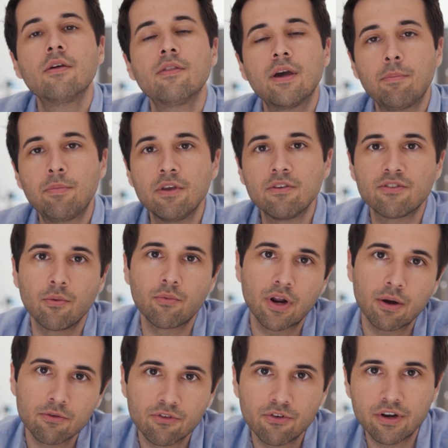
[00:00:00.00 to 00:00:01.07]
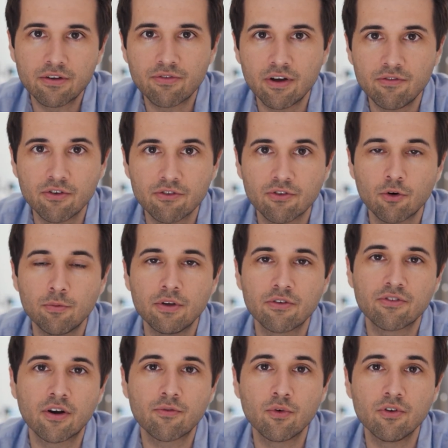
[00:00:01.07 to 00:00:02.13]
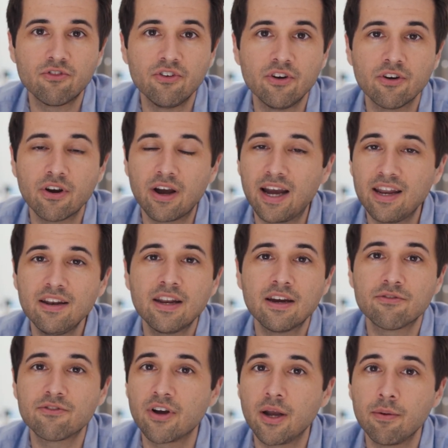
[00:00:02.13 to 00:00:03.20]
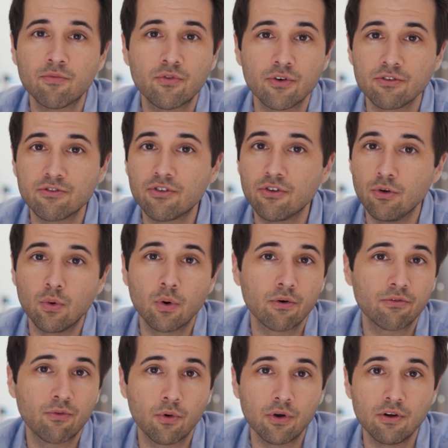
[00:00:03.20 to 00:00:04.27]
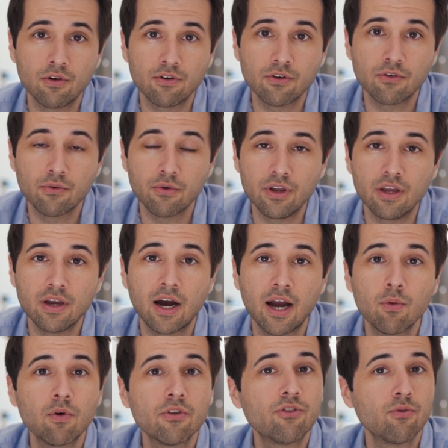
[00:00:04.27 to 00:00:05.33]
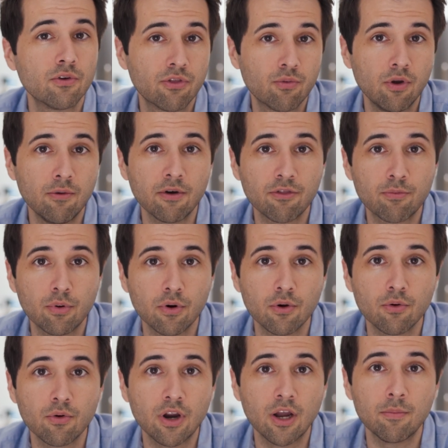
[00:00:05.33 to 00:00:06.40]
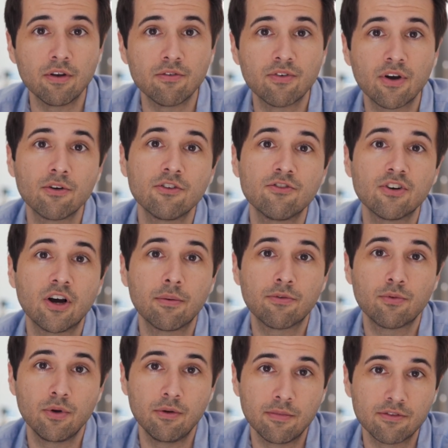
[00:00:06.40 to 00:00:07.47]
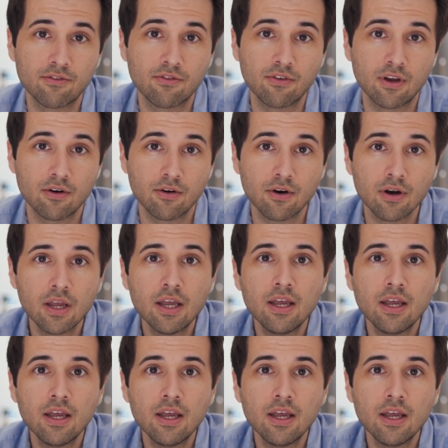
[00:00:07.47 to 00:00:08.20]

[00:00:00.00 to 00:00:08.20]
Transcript: That being said, when I was learning 5 years ago to be a software engineer, I didn't have time for a 2- or 4-year degree. I went through a 3-month program and found a job 3 months later.